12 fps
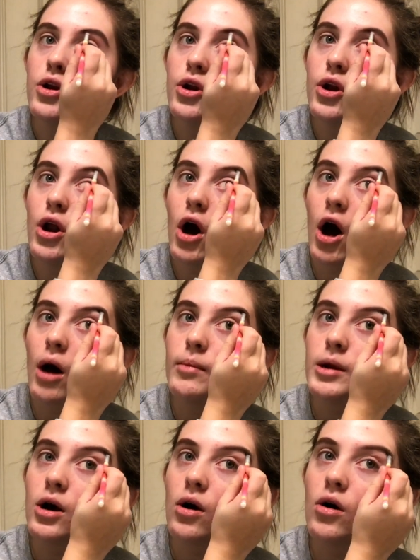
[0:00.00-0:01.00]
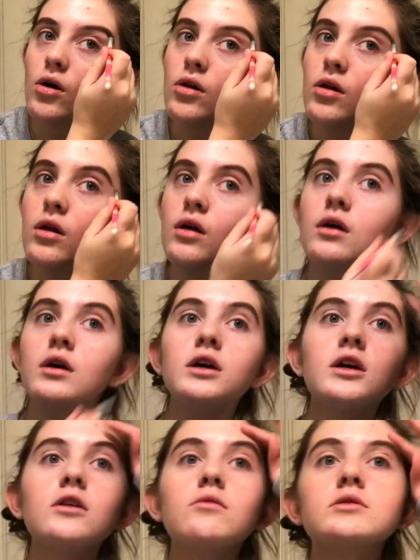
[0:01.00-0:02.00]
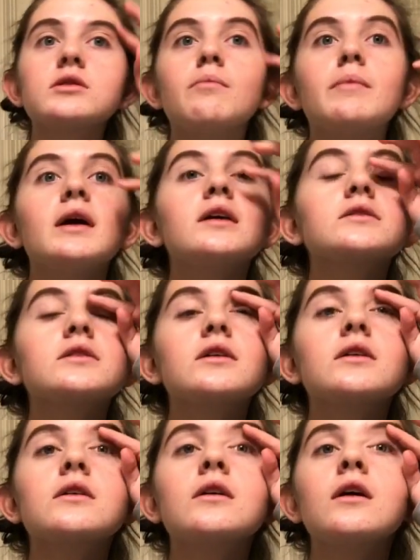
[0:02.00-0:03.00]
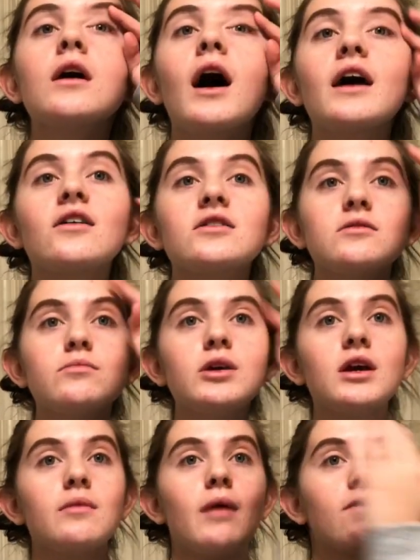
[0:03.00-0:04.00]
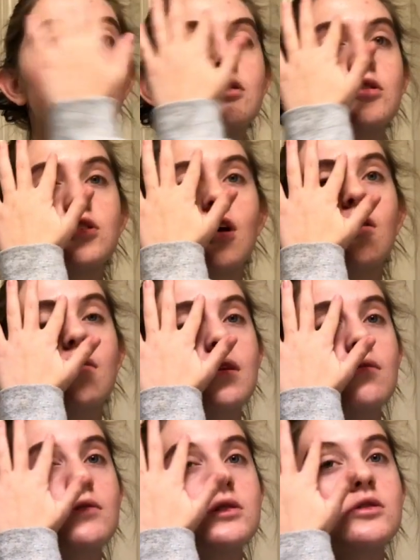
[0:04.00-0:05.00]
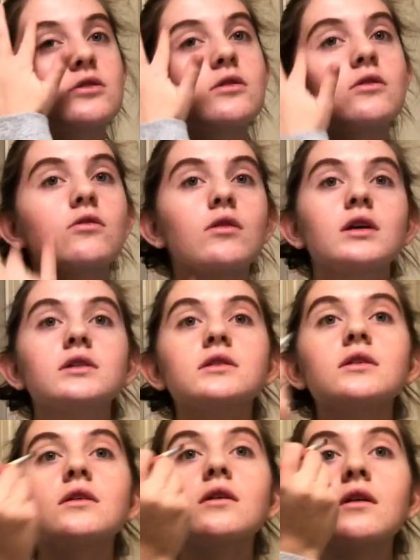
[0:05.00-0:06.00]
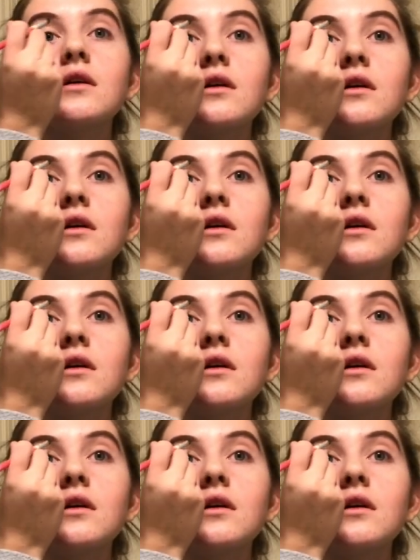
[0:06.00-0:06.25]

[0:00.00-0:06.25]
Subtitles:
phenomenal. He was amazing. I got to meet him after the show and it was crazy.